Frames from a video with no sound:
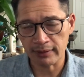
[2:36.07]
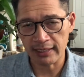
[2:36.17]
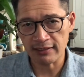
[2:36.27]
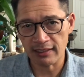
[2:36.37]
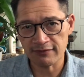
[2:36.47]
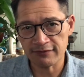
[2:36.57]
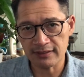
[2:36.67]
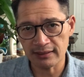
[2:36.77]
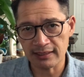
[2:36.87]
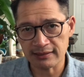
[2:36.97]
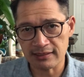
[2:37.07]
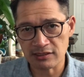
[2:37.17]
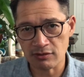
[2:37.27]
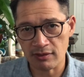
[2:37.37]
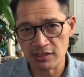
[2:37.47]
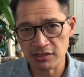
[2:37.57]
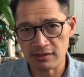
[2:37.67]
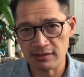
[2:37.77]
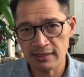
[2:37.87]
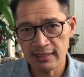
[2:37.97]
I feel like this
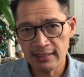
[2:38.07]
question